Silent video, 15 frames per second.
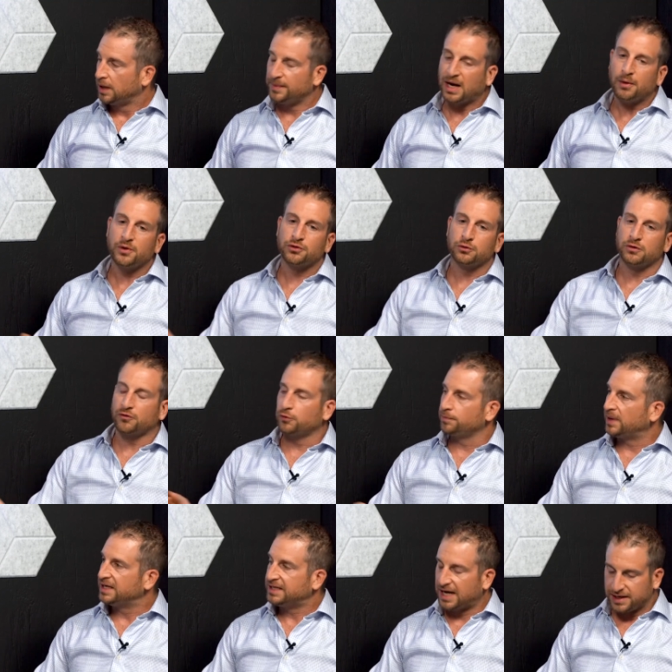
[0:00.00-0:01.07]
I mean, I went through this
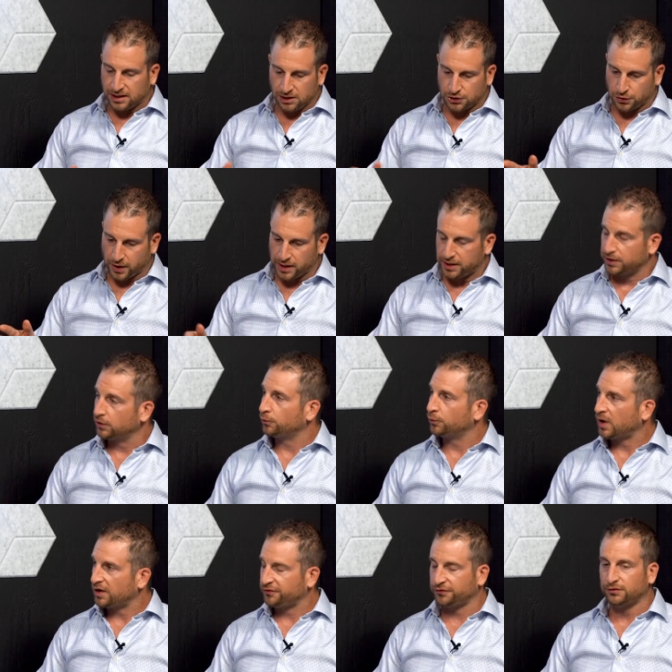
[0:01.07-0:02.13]
with my dad. He traded in a
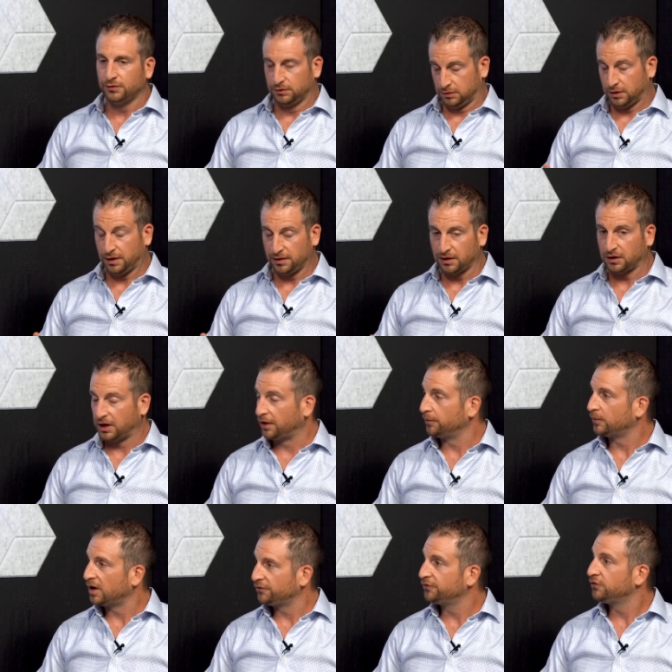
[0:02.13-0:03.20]
rough
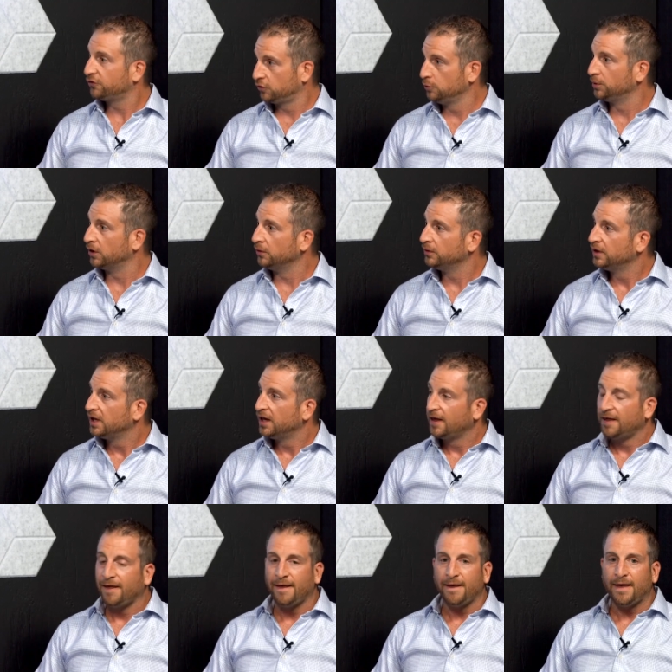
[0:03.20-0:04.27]
Subaru.
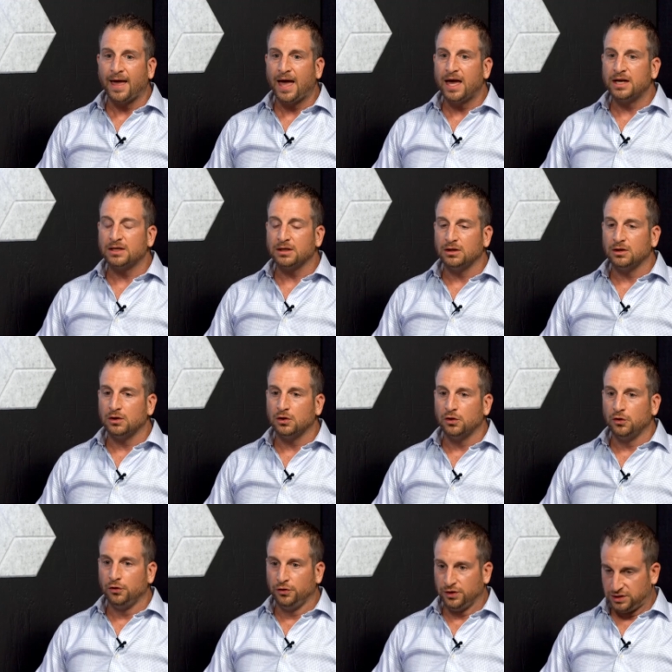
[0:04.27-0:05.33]
And
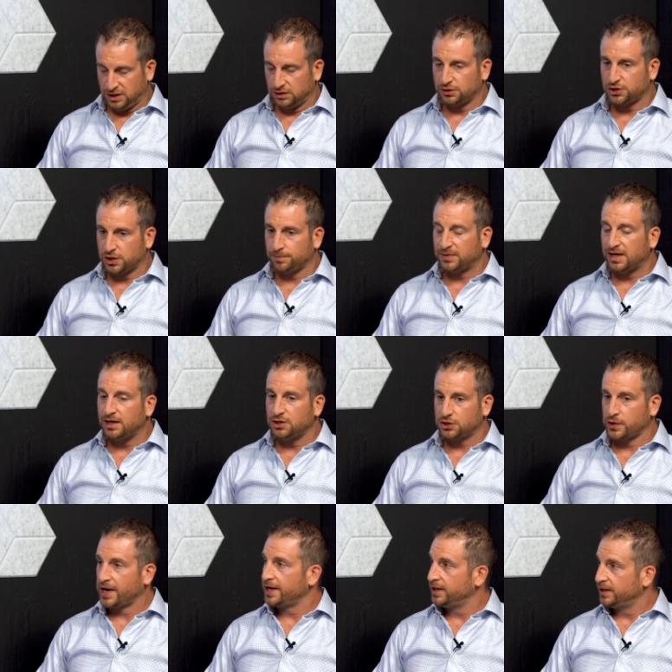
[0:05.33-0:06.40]
the dealership that he
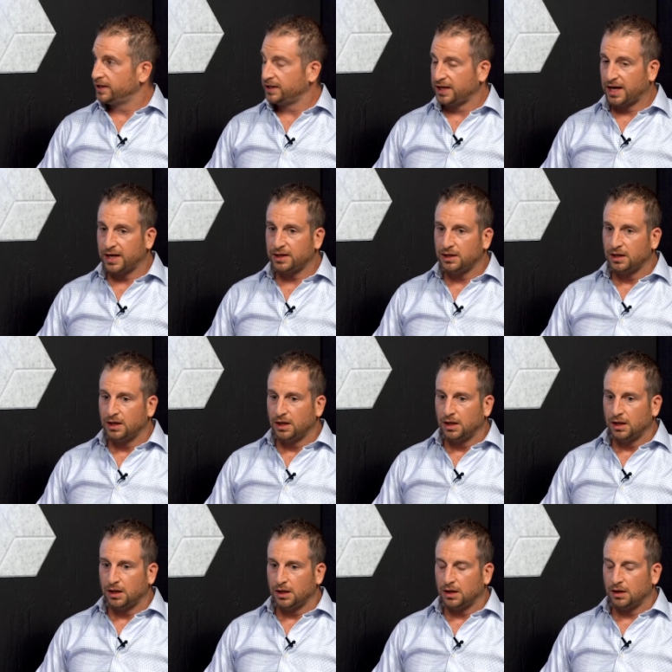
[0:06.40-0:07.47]
traded it in at,
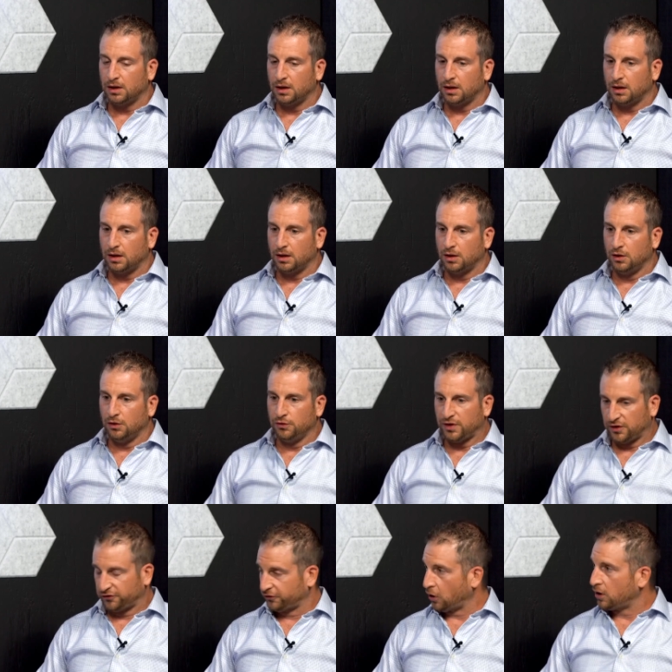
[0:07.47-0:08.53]

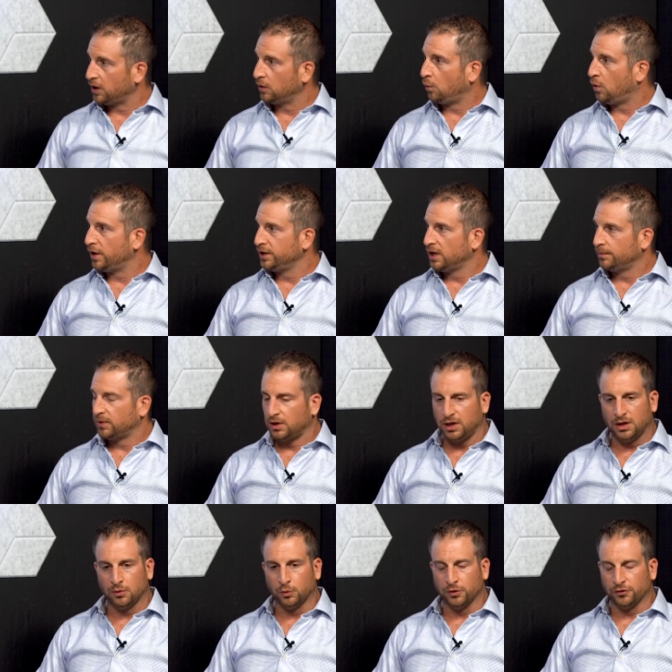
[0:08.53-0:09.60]
they started at one number.
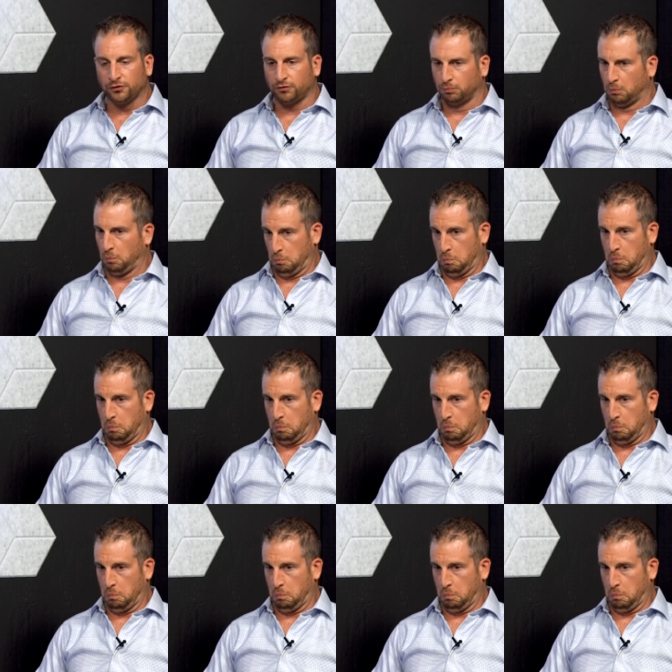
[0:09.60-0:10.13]
It was